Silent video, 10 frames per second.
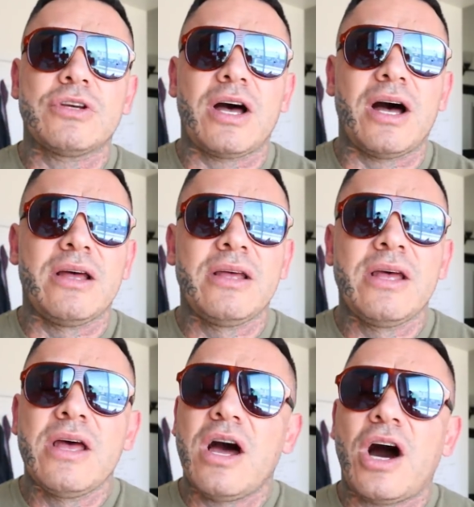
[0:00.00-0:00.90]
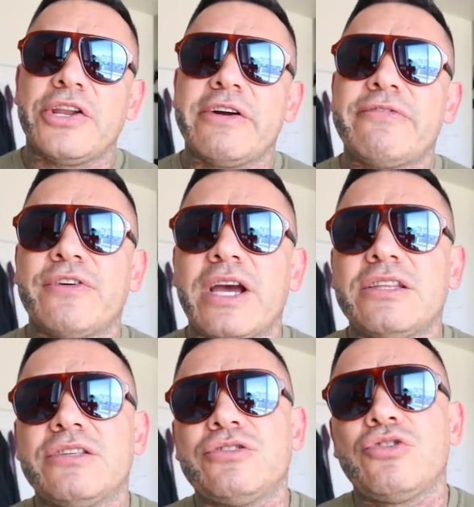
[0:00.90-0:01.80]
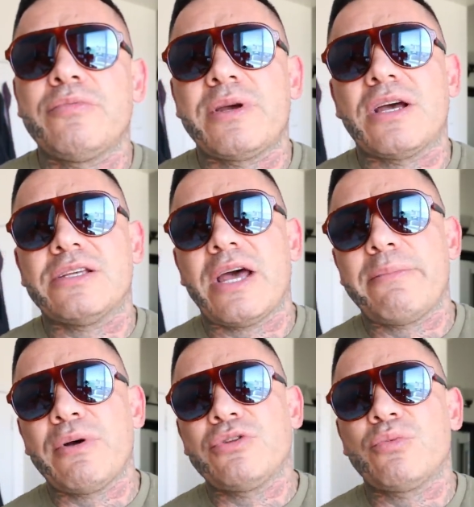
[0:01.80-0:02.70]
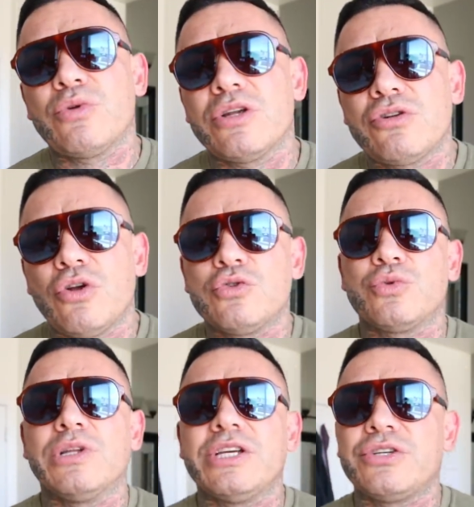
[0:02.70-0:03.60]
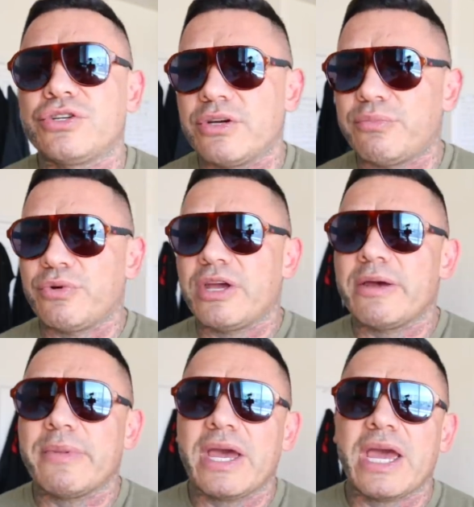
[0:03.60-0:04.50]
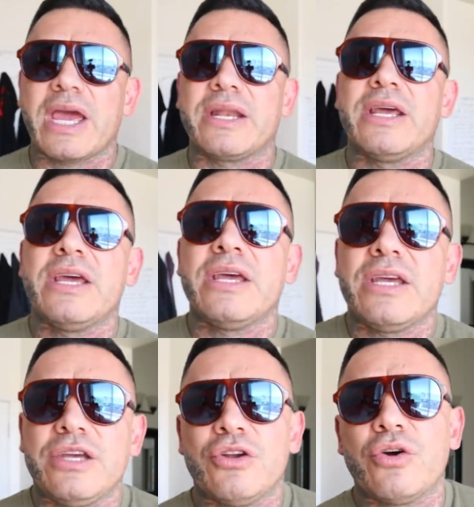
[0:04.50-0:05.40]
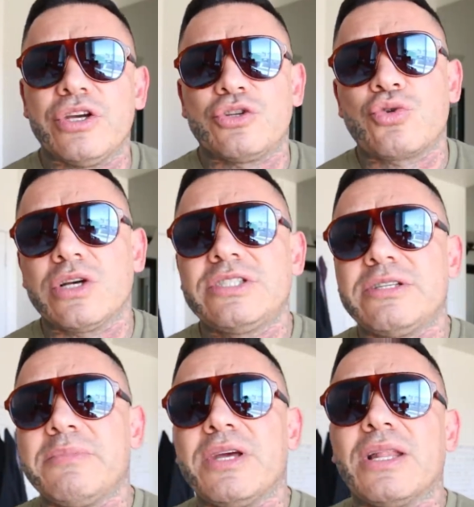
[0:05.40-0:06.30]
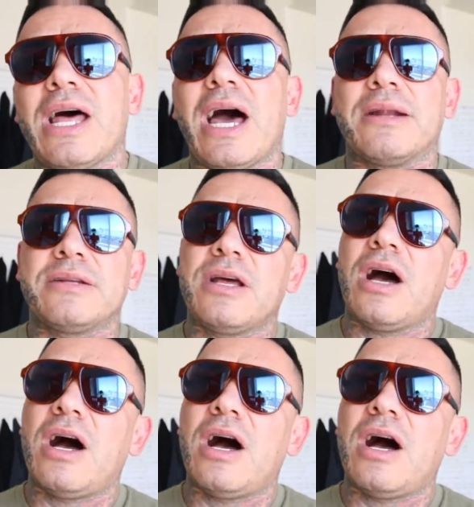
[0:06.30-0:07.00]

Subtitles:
I'll never forget this dude because I built a really close relationship with him, and you know, he trusted me a lot.